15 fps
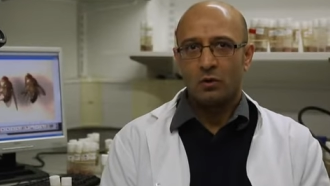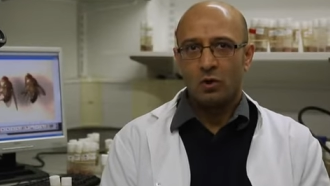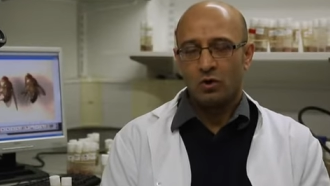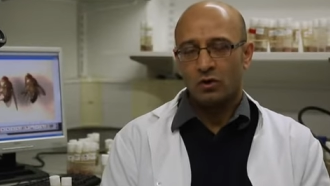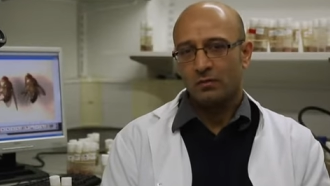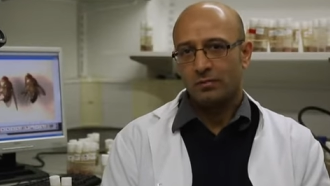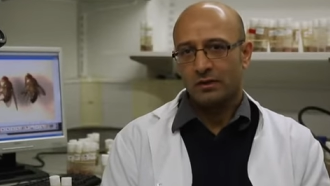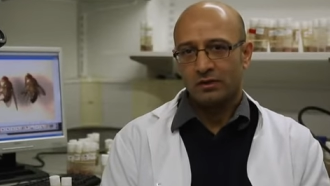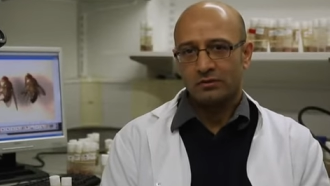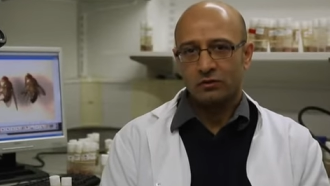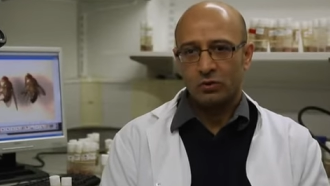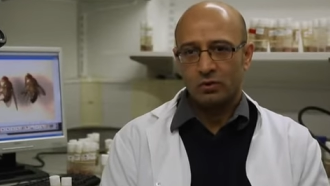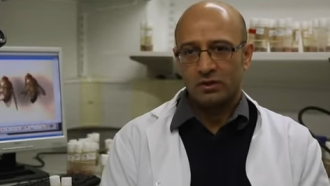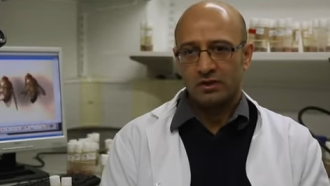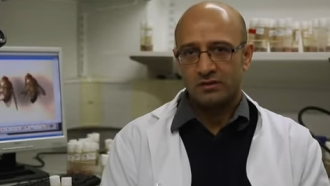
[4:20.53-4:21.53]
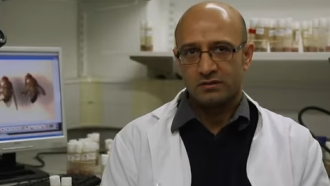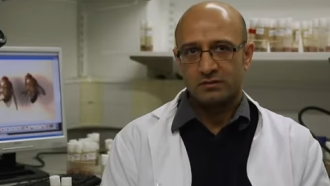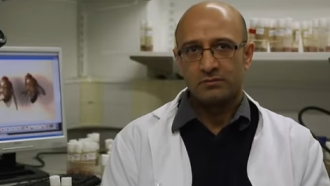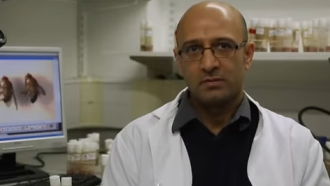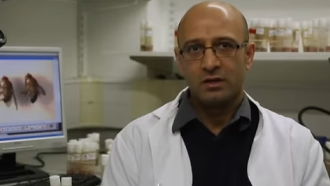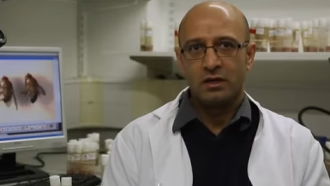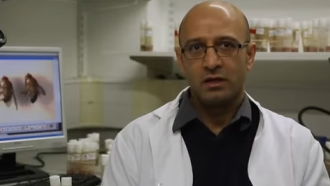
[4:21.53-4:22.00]
more complex
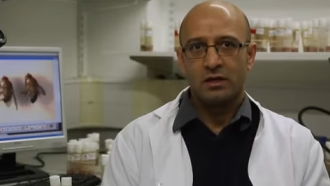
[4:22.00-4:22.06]
organism